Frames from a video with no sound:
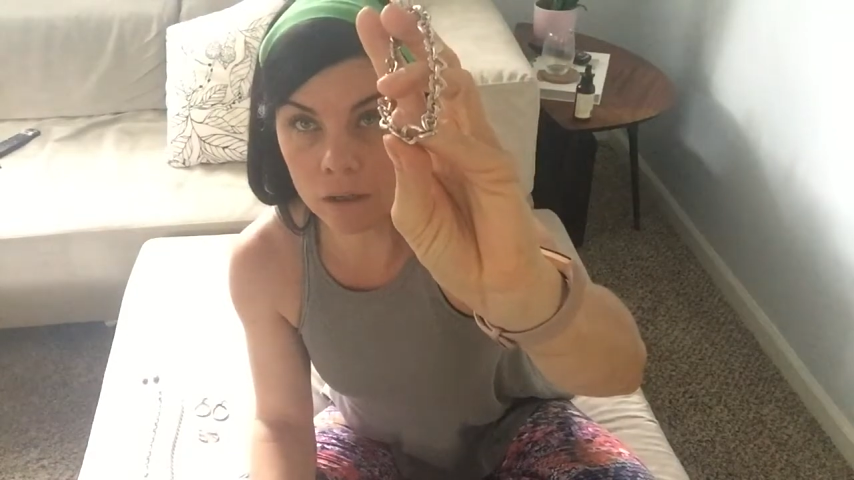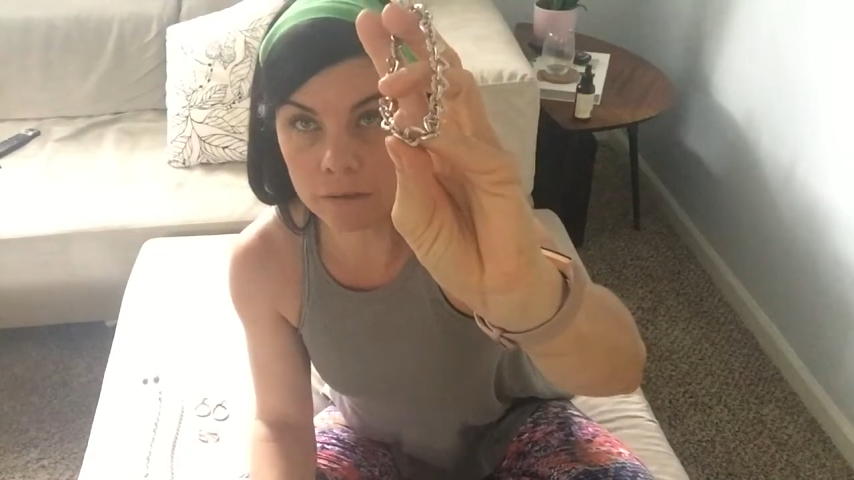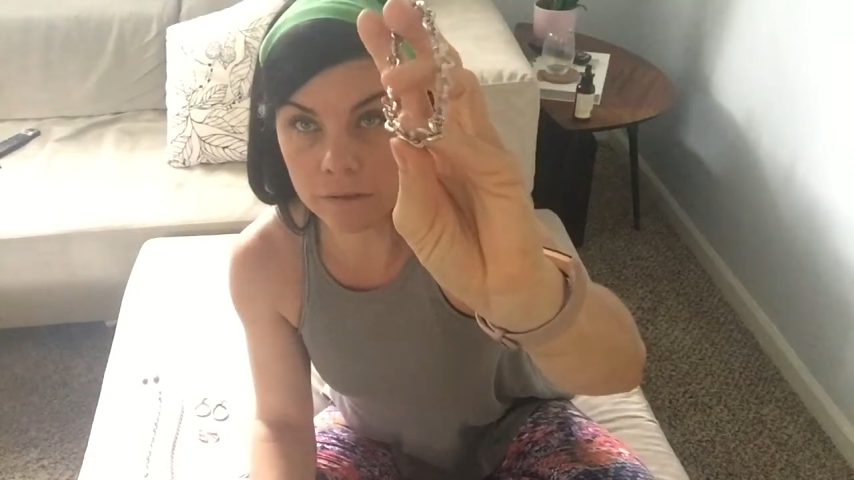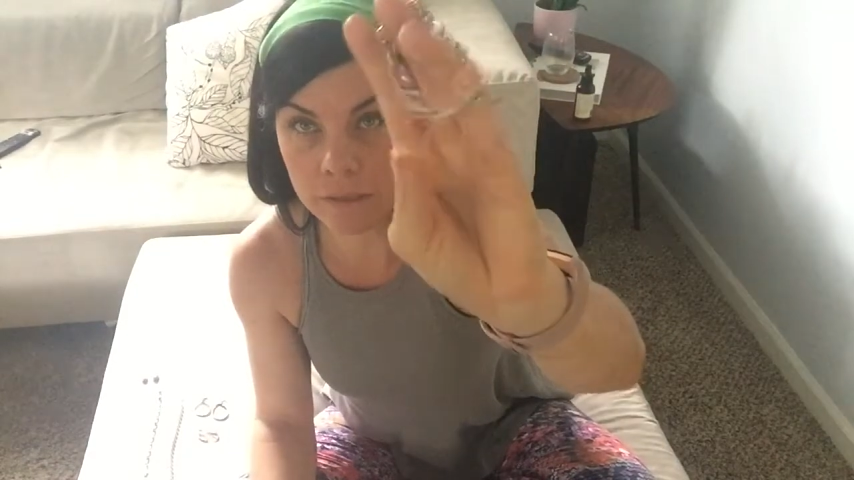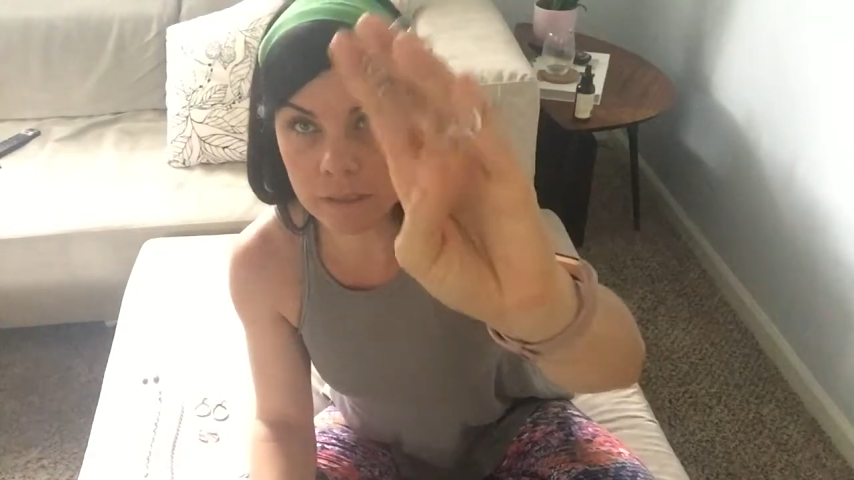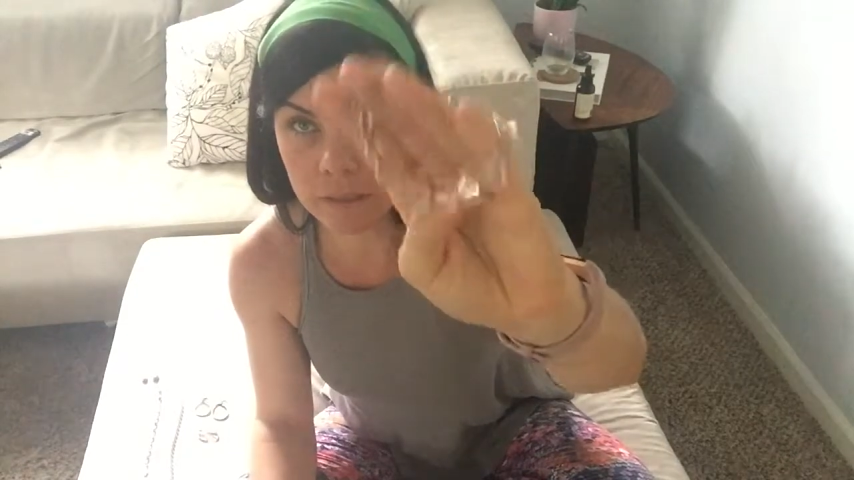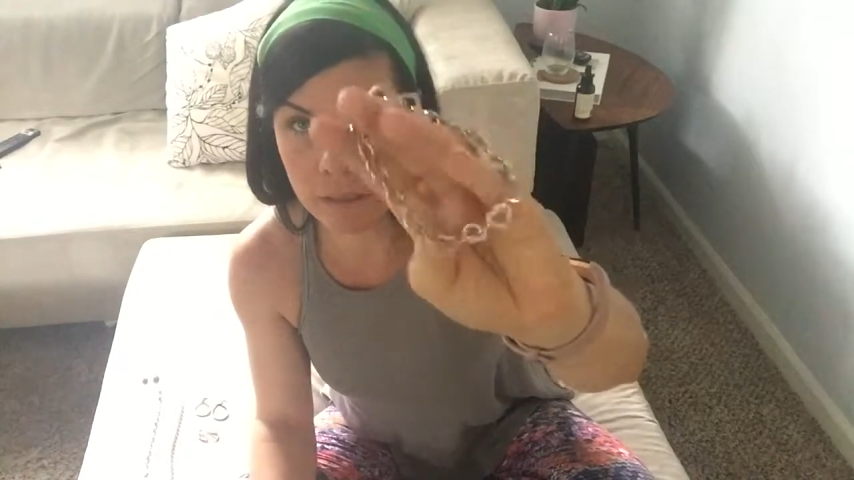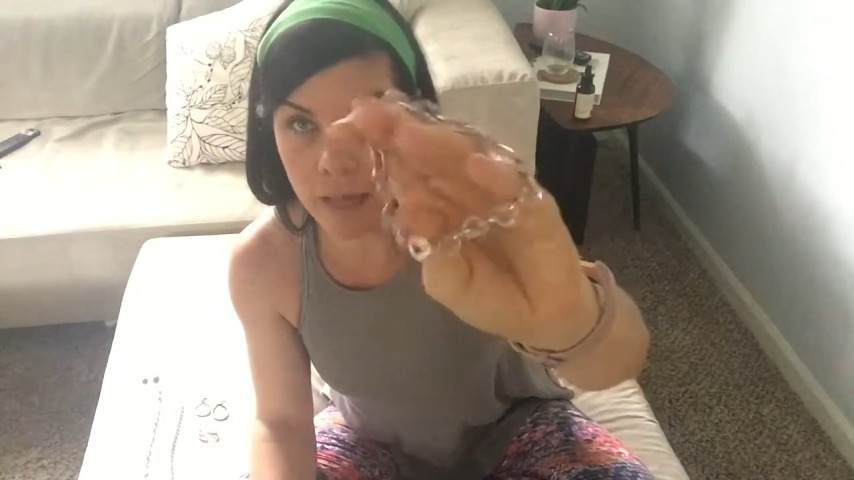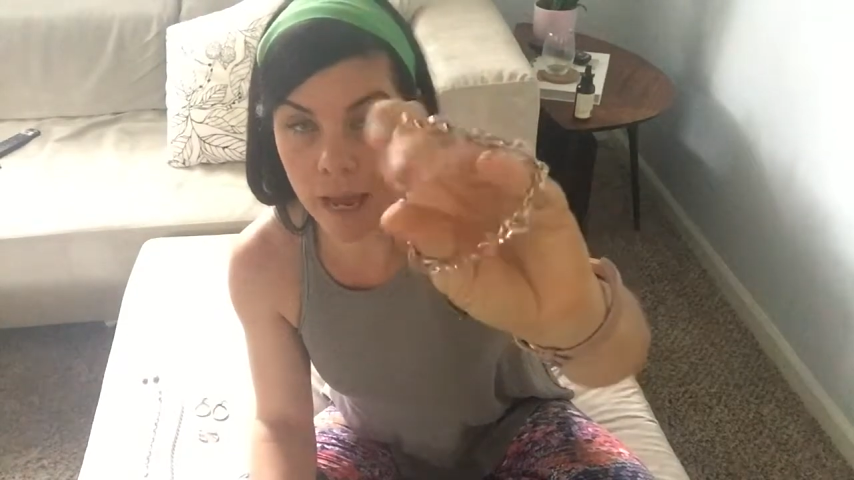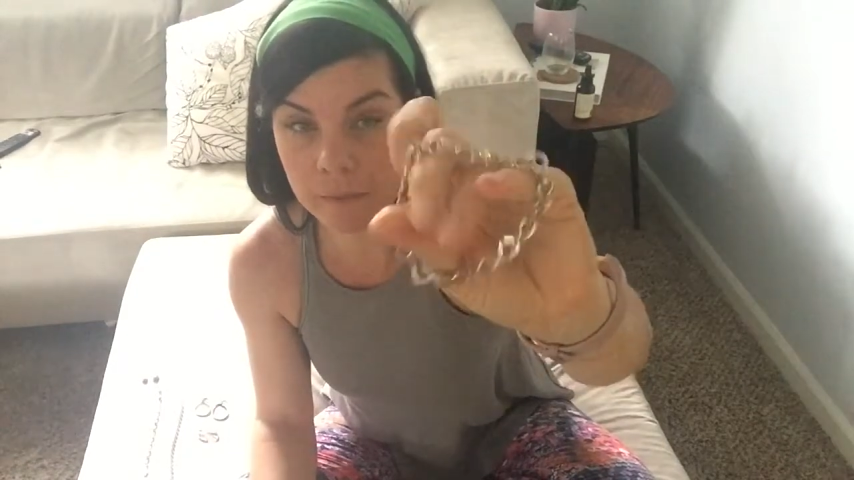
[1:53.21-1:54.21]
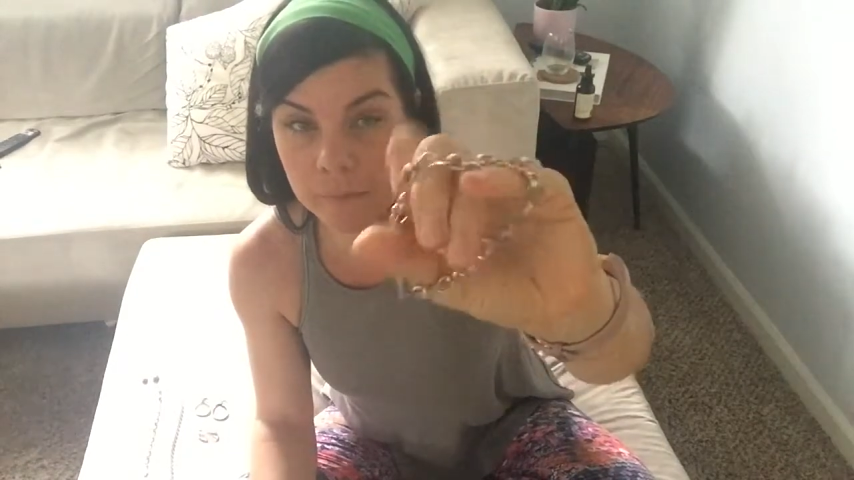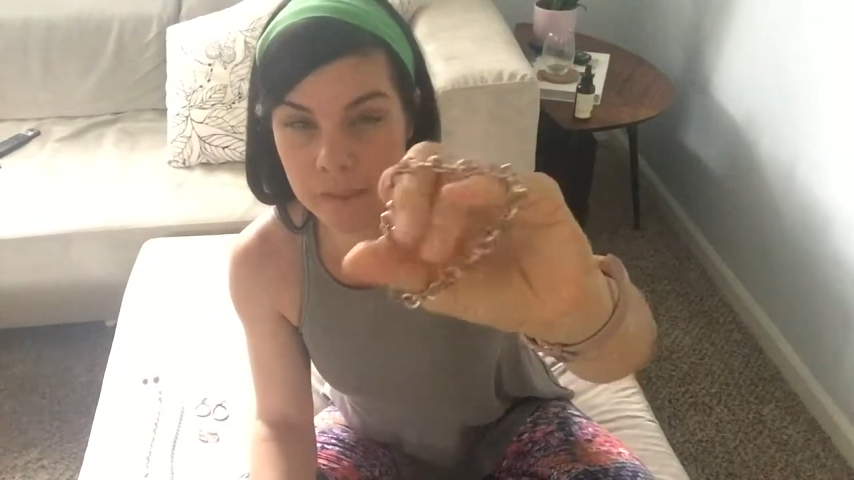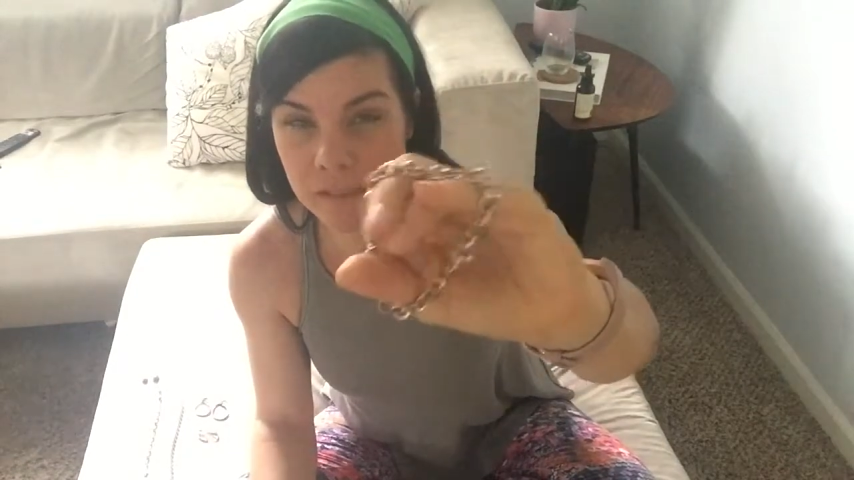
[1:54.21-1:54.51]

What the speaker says: close to the clasp.